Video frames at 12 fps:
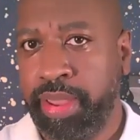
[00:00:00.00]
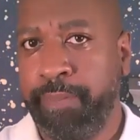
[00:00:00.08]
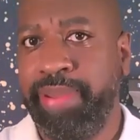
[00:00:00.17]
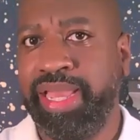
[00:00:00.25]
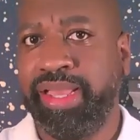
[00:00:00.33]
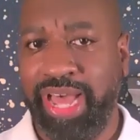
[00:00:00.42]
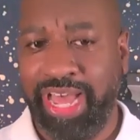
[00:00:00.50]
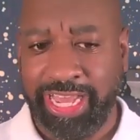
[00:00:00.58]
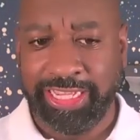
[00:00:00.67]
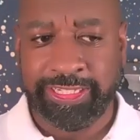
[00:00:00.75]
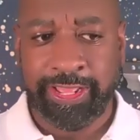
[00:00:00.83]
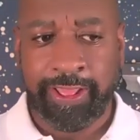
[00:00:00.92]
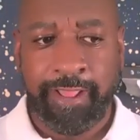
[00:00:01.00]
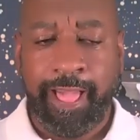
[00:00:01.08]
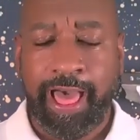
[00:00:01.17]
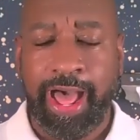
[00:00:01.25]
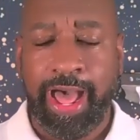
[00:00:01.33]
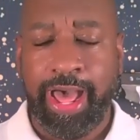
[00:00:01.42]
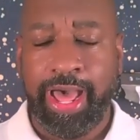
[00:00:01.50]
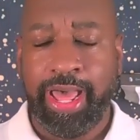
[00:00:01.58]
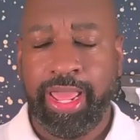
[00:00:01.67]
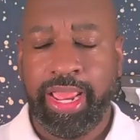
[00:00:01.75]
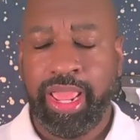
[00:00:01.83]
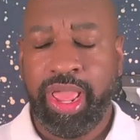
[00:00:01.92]
because
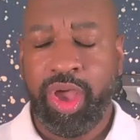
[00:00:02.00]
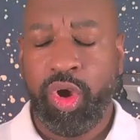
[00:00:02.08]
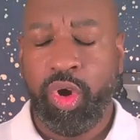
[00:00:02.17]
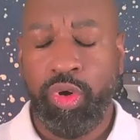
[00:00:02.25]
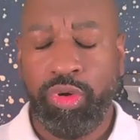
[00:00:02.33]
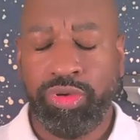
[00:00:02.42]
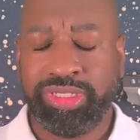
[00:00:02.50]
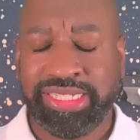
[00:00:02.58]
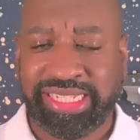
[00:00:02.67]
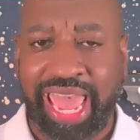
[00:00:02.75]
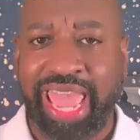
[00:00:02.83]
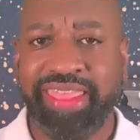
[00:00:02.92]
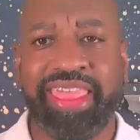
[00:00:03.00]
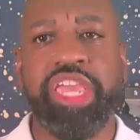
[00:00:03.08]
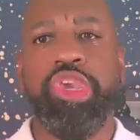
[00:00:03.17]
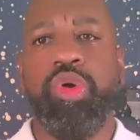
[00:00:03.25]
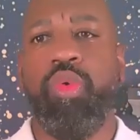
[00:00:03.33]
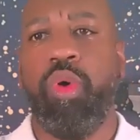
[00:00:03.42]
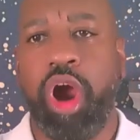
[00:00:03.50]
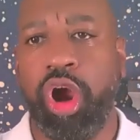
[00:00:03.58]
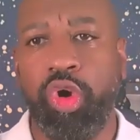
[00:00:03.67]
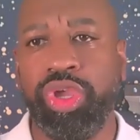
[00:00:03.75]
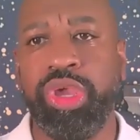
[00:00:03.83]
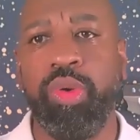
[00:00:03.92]
who's to say that you are
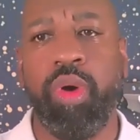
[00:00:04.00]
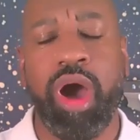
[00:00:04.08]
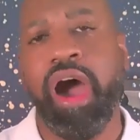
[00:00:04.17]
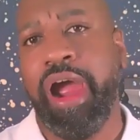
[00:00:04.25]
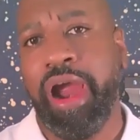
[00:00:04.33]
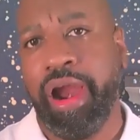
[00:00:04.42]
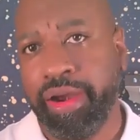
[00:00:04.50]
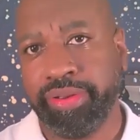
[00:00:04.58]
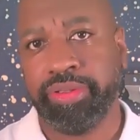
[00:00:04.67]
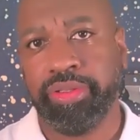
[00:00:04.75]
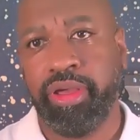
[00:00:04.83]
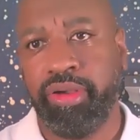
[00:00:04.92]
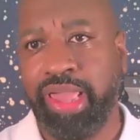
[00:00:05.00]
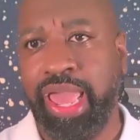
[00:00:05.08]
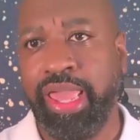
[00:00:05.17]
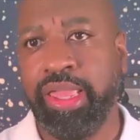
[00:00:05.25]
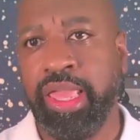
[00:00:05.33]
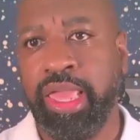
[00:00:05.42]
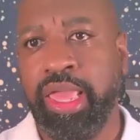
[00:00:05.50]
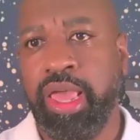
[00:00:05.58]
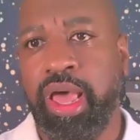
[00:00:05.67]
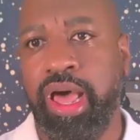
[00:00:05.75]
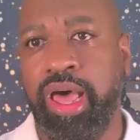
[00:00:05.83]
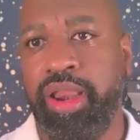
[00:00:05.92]
who you are? Okay.
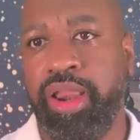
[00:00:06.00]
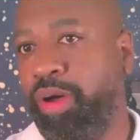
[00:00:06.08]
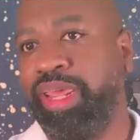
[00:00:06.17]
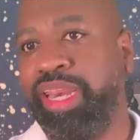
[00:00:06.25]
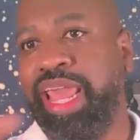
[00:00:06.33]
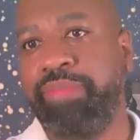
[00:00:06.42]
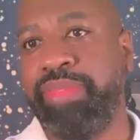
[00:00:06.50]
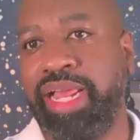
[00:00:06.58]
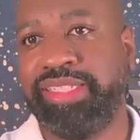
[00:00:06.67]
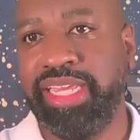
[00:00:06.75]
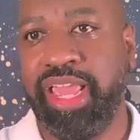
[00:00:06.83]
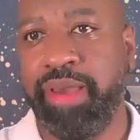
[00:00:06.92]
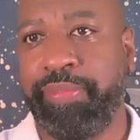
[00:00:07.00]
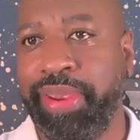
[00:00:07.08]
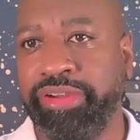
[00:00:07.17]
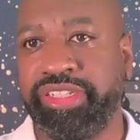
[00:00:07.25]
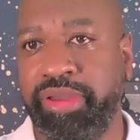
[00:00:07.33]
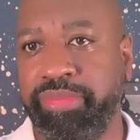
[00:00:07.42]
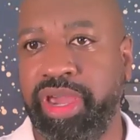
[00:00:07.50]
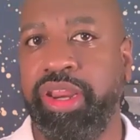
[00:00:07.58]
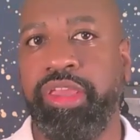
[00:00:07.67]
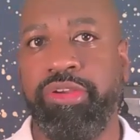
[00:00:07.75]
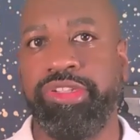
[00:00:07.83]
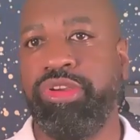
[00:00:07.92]
The only name that I see up here, so I'm going to
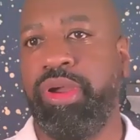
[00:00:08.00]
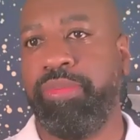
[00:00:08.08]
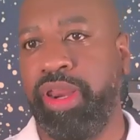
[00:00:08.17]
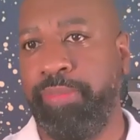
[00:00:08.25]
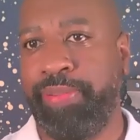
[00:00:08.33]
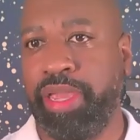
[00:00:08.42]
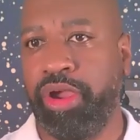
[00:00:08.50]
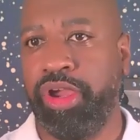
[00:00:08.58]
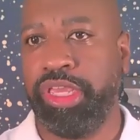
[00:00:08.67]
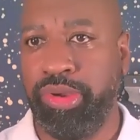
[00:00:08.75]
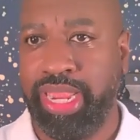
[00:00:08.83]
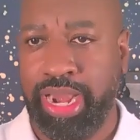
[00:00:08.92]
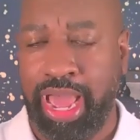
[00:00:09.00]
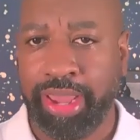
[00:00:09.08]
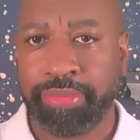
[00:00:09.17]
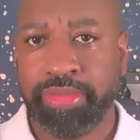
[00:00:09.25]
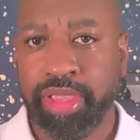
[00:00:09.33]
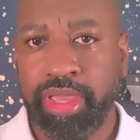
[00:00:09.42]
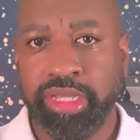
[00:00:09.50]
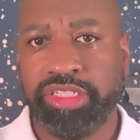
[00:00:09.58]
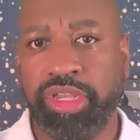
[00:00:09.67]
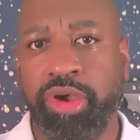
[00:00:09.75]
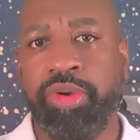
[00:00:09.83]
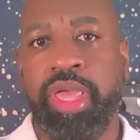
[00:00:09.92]
use you. I'm going to pick on you, Enoch.
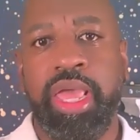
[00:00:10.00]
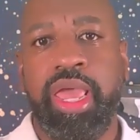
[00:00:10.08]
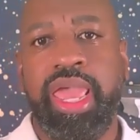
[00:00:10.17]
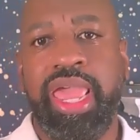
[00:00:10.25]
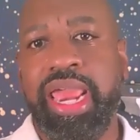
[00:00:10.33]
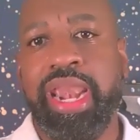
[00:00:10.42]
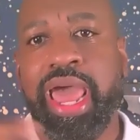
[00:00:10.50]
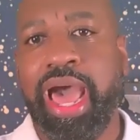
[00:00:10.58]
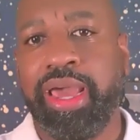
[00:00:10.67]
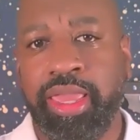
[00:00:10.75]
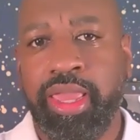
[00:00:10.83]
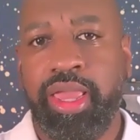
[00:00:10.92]
So Enoch,